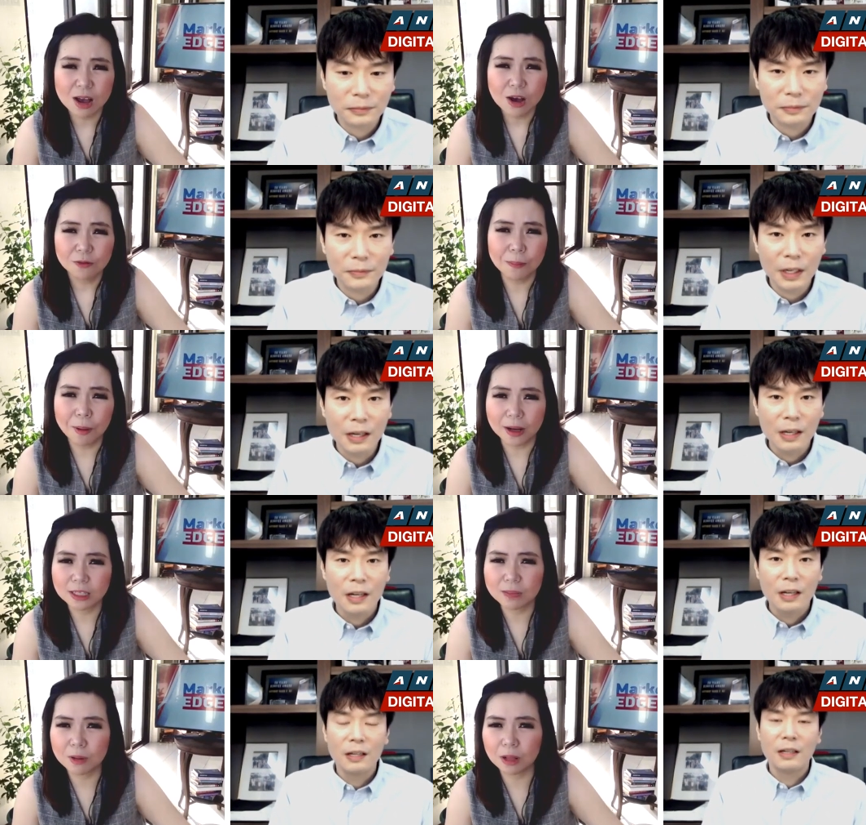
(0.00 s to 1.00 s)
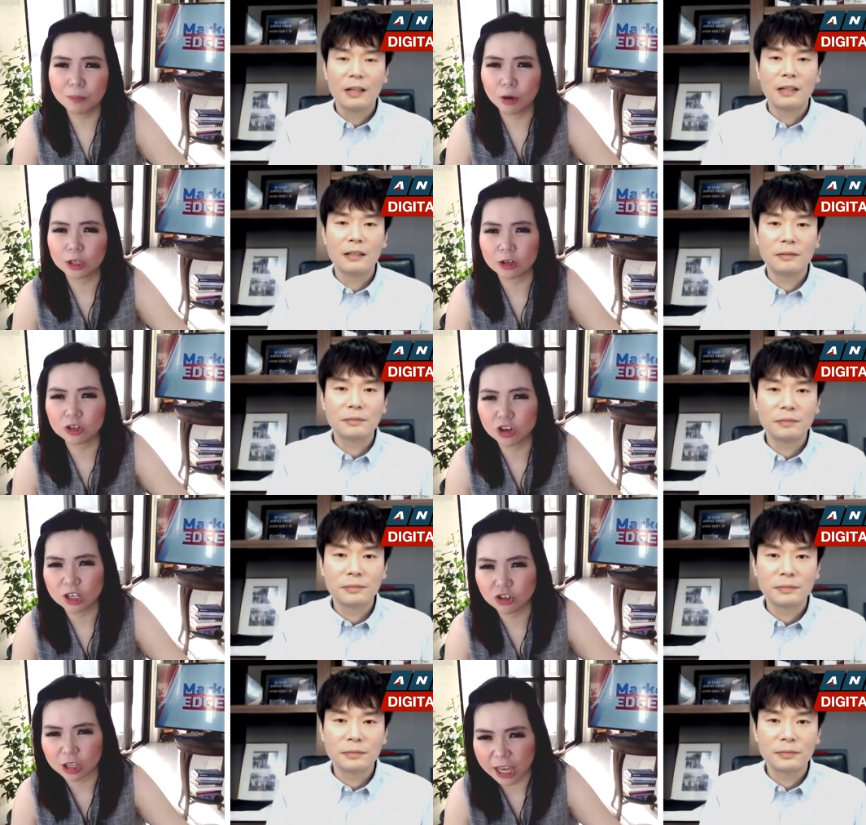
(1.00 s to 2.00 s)
Speaker 1: from possible port
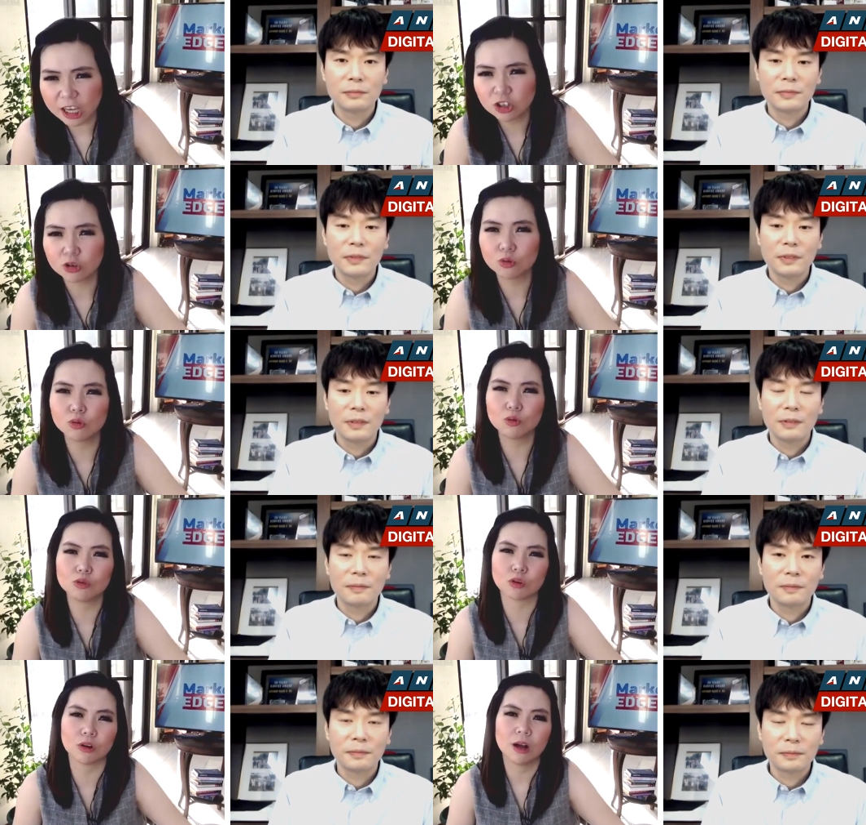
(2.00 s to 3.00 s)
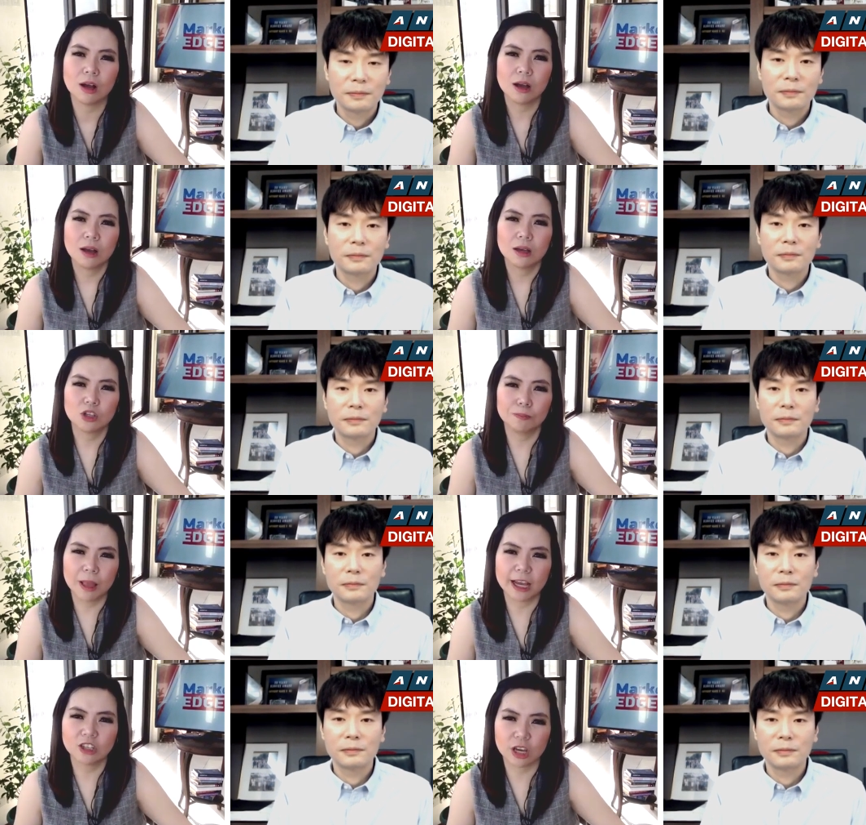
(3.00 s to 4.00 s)
congestion issues or
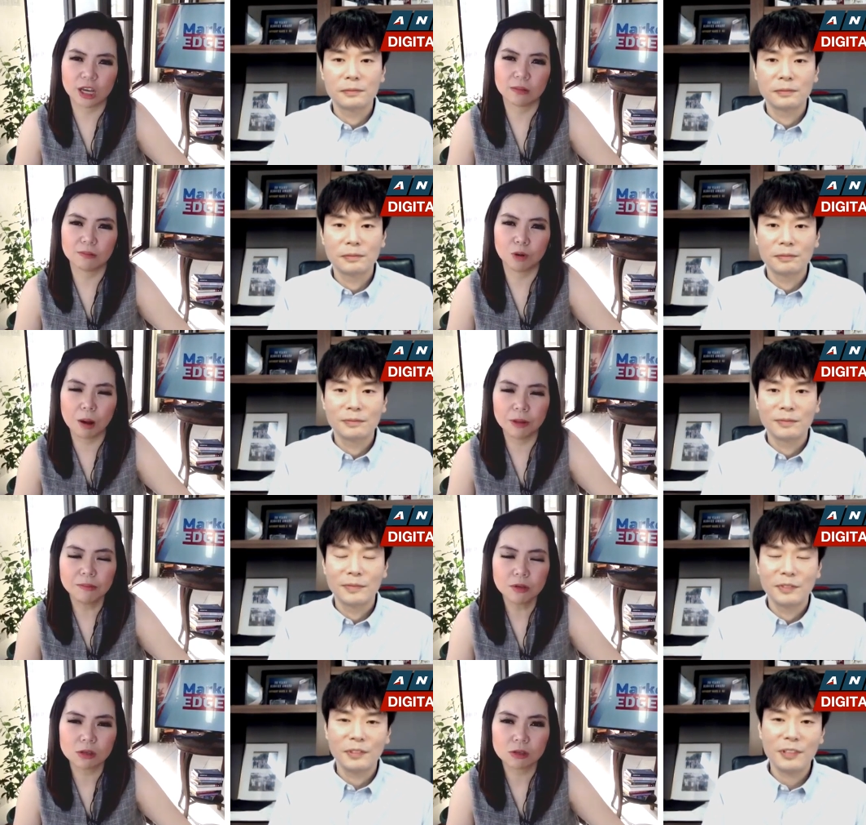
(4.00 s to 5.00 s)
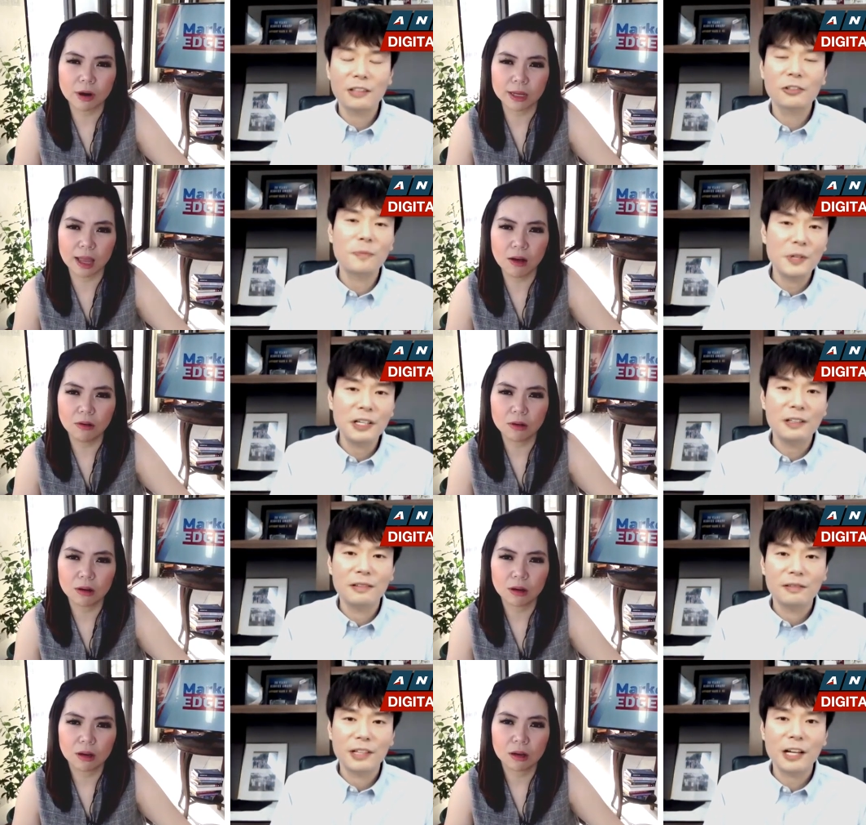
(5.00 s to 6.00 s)
supply chain problems not right complete,
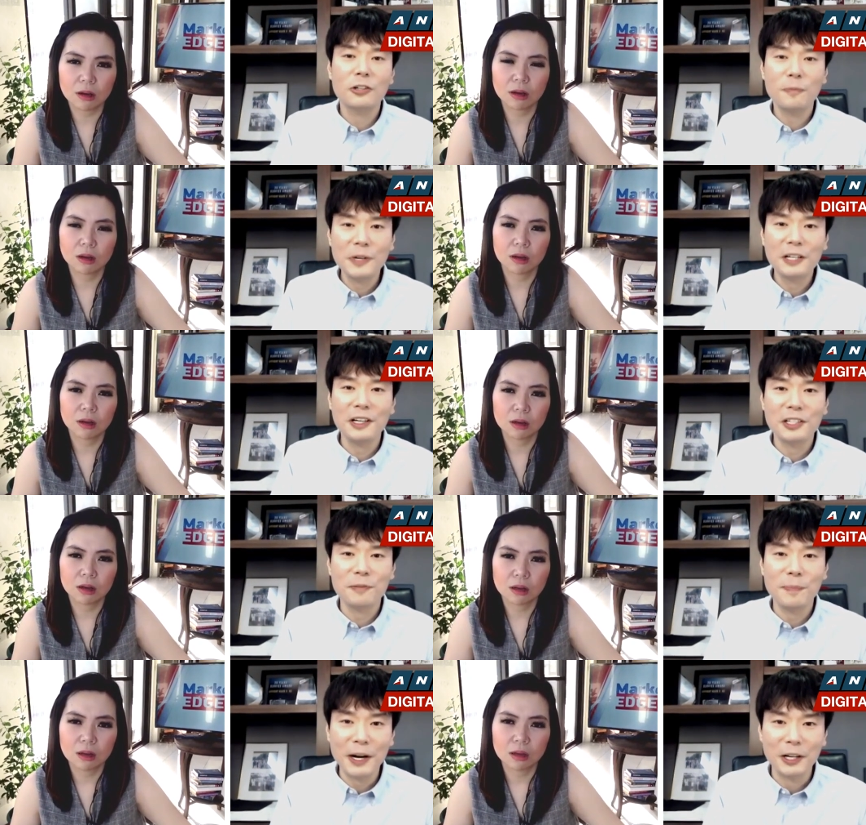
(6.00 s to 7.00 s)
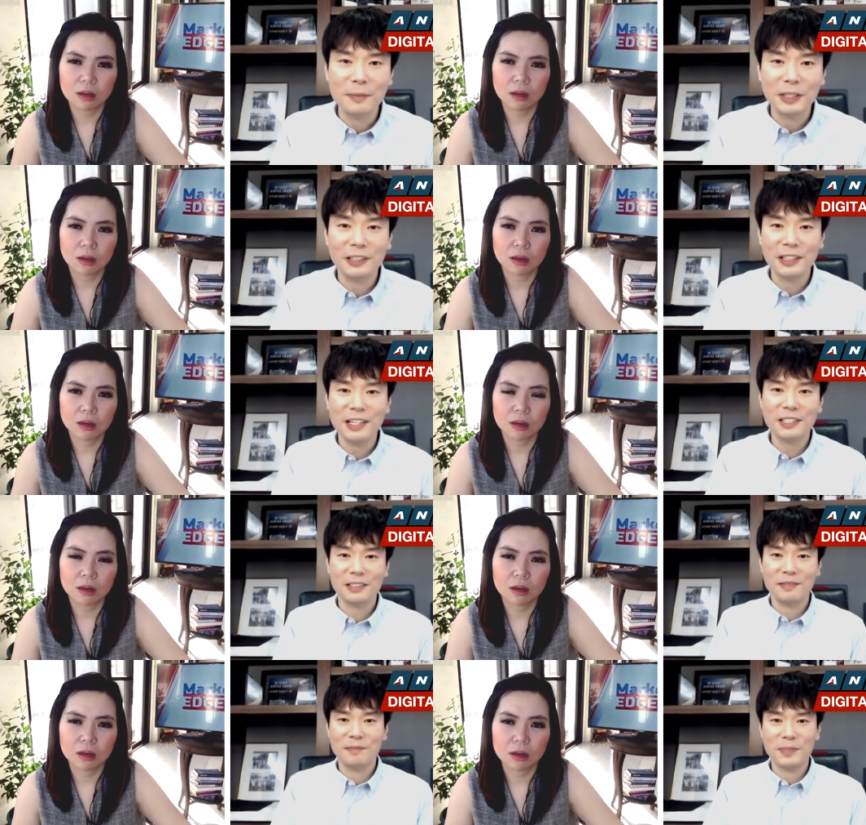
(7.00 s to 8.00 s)
Speaker 2: now? Not completely spared, but at
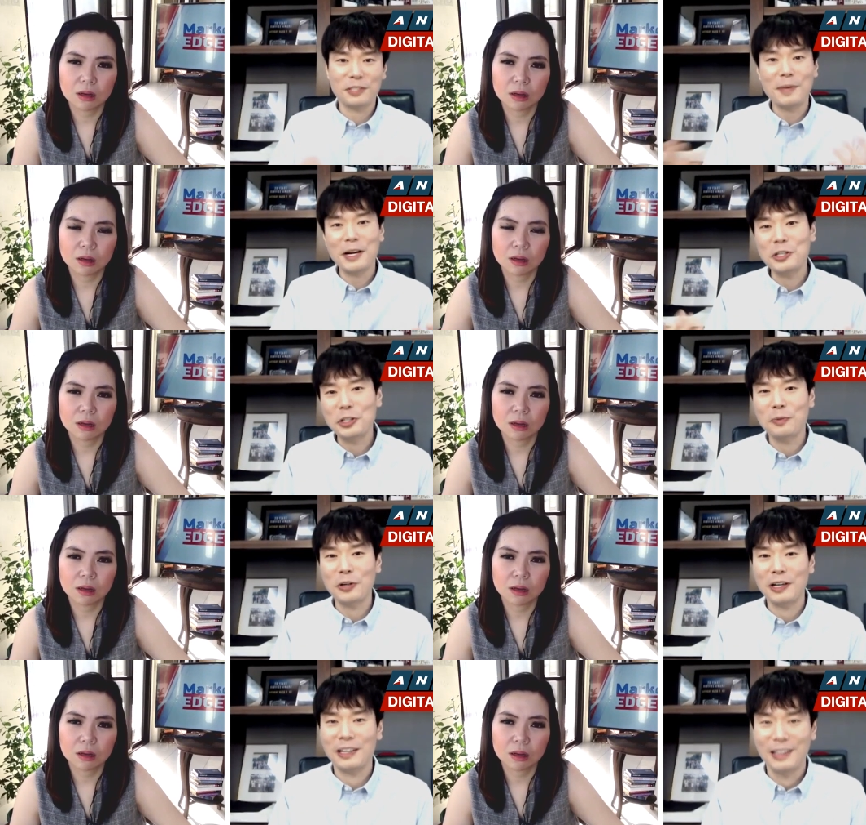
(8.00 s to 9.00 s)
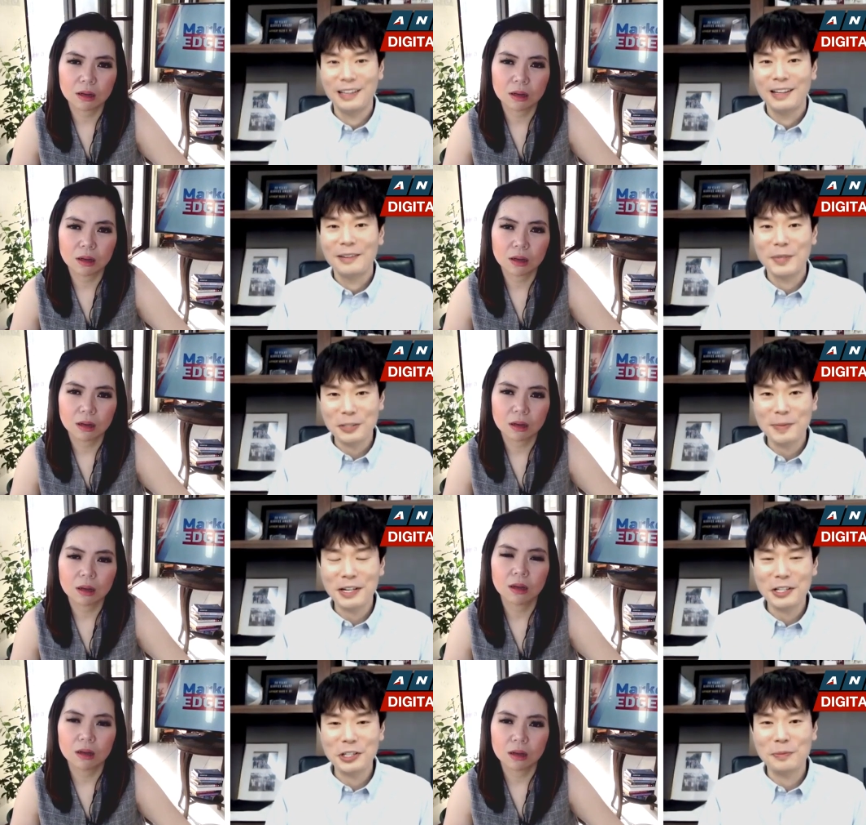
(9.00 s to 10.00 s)
least mas manageable. Mas
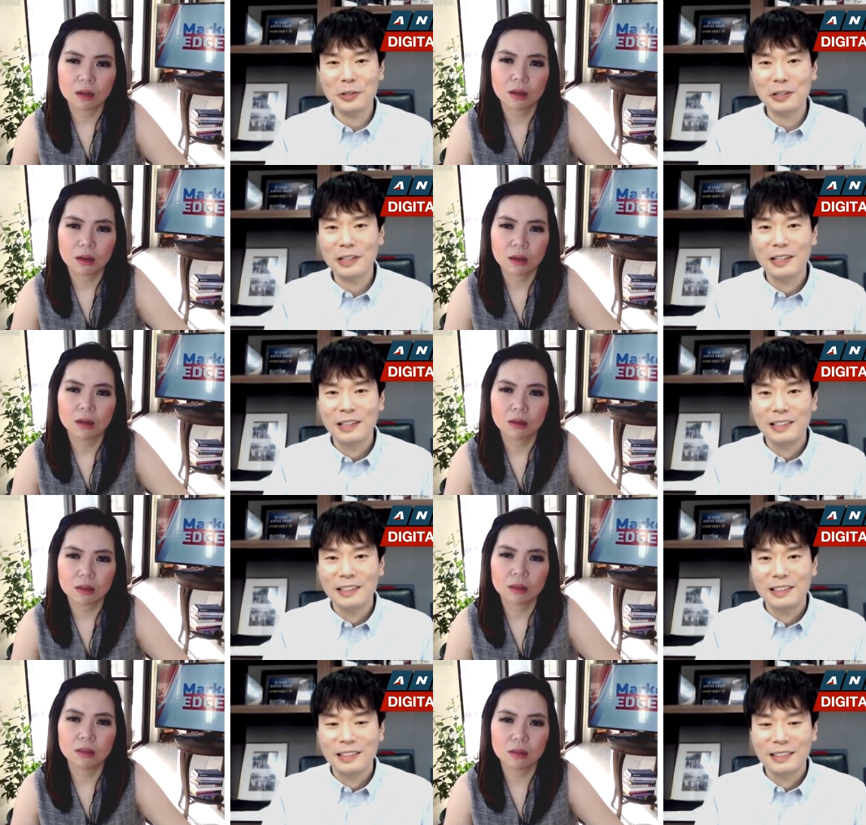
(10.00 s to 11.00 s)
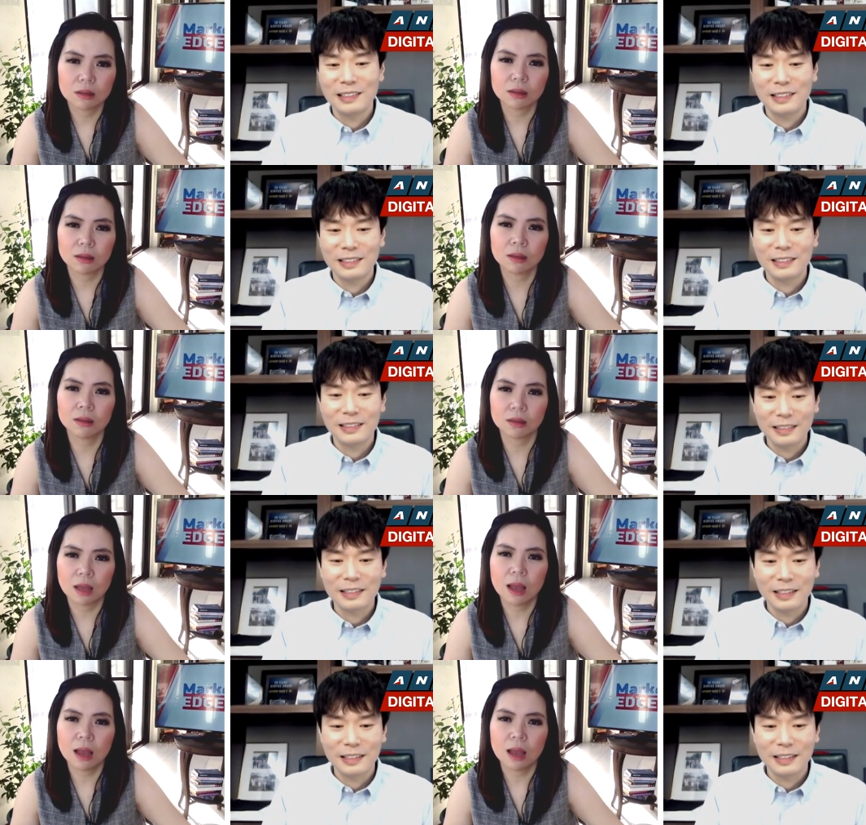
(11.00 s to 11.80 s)
manageable. Mm-hmm,
Speaker 1: mm-hmm.